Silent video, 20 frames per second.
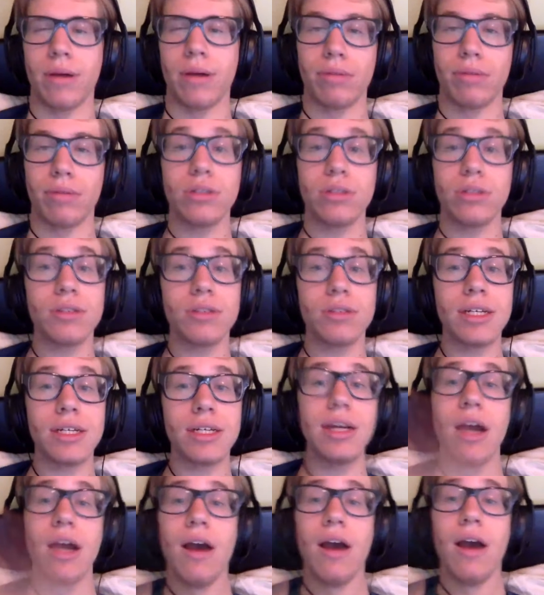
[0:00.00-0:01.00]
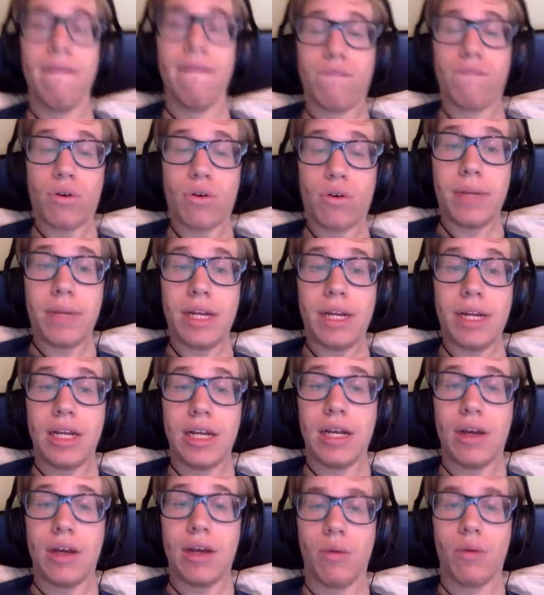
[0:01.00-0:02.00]
personally for
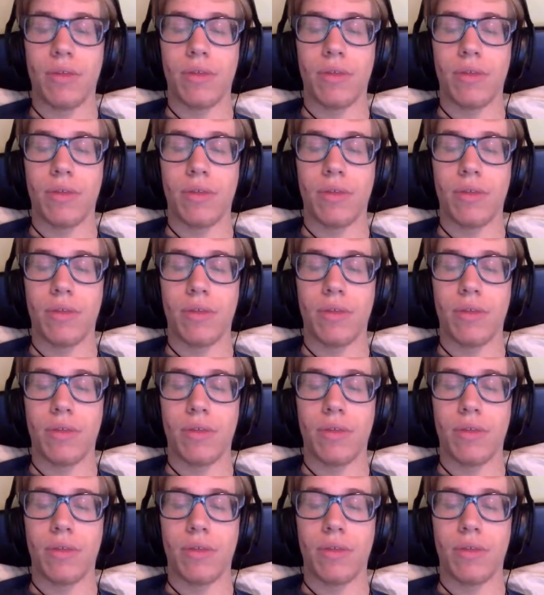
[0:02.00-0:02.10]
me,